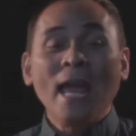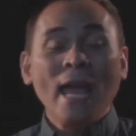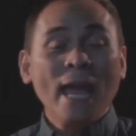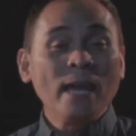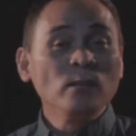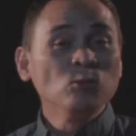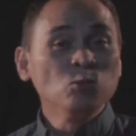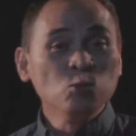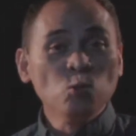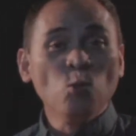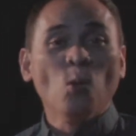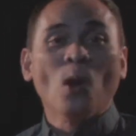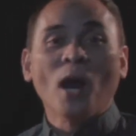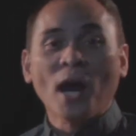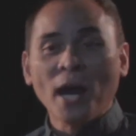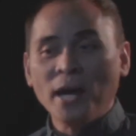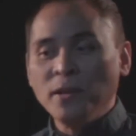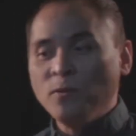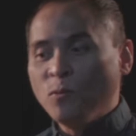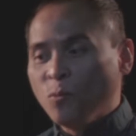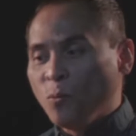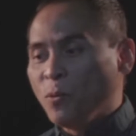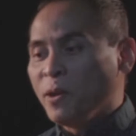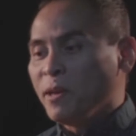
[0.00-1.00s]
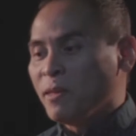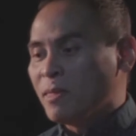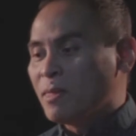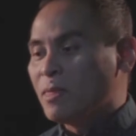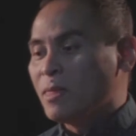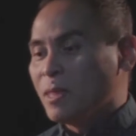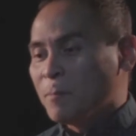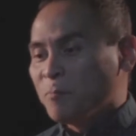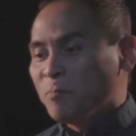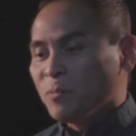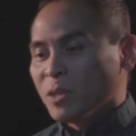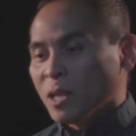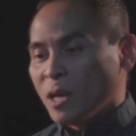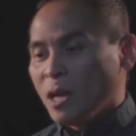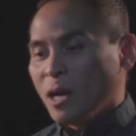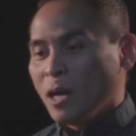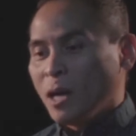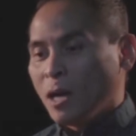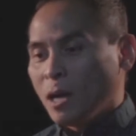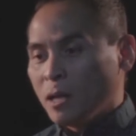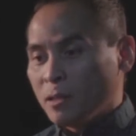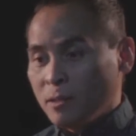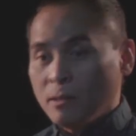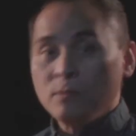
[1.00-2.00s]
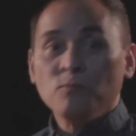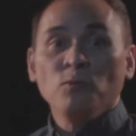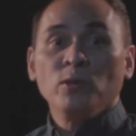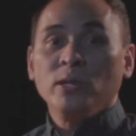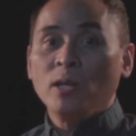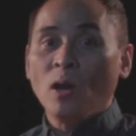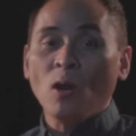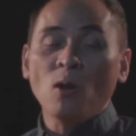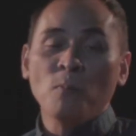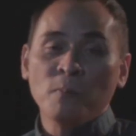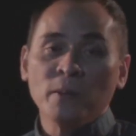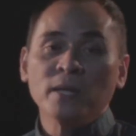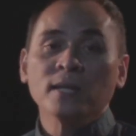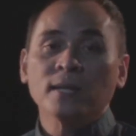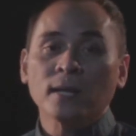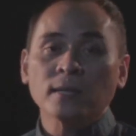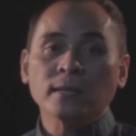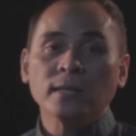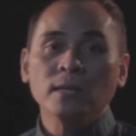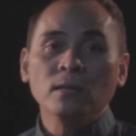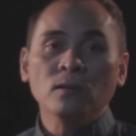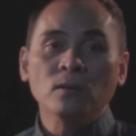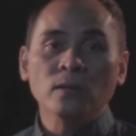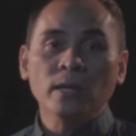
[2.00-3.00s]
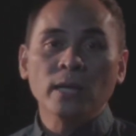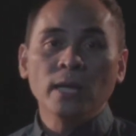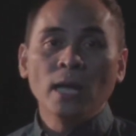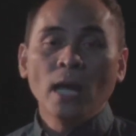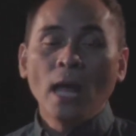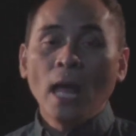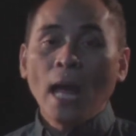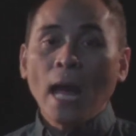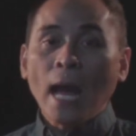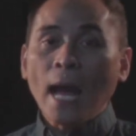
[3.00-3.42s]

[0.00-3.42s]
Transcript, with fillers: and one with uh, with the open category.